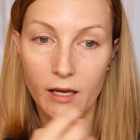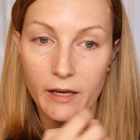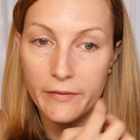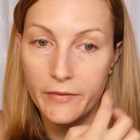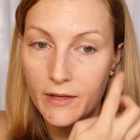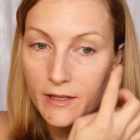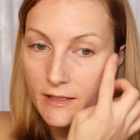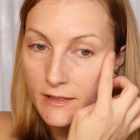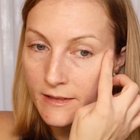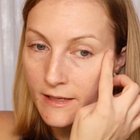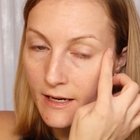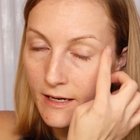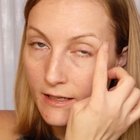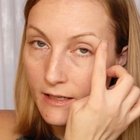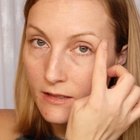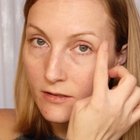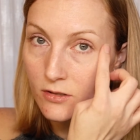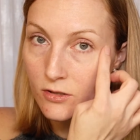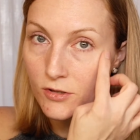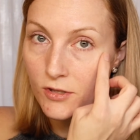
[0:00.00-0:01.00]
and this side
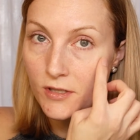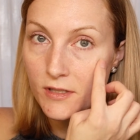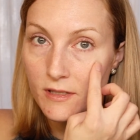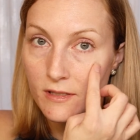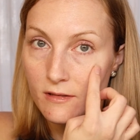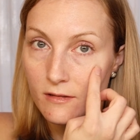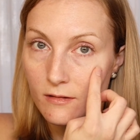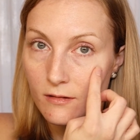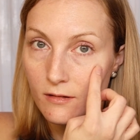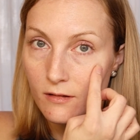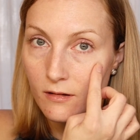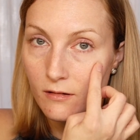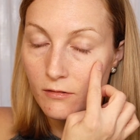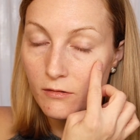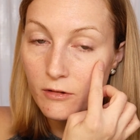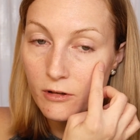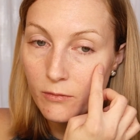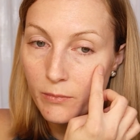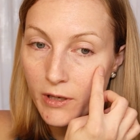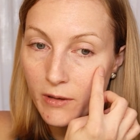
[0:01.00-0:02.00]
is just a
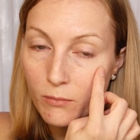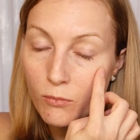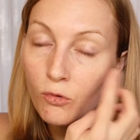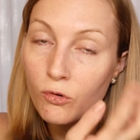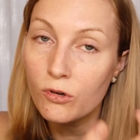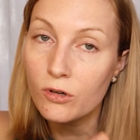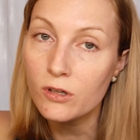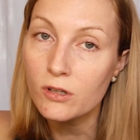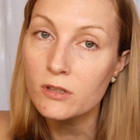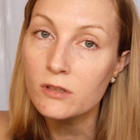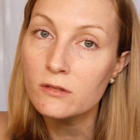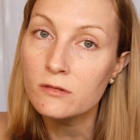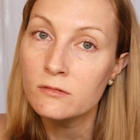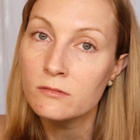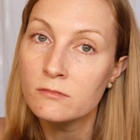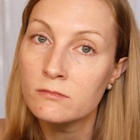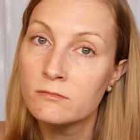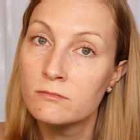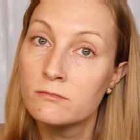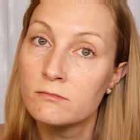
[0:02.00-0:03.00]
little bit more
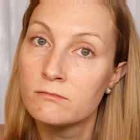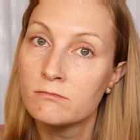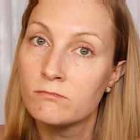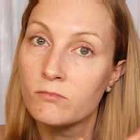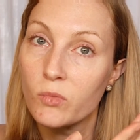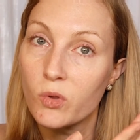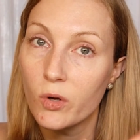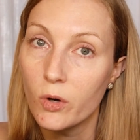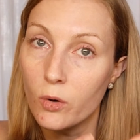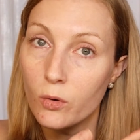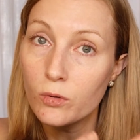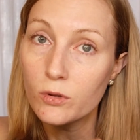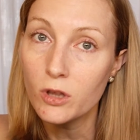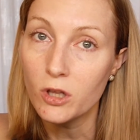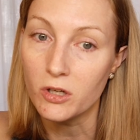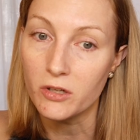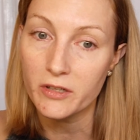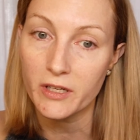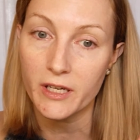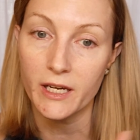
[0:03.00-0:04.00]
old
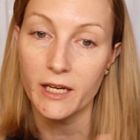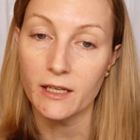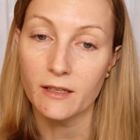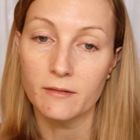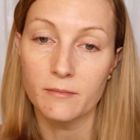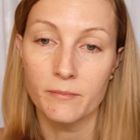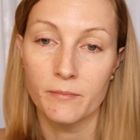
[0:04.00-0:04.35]
looking.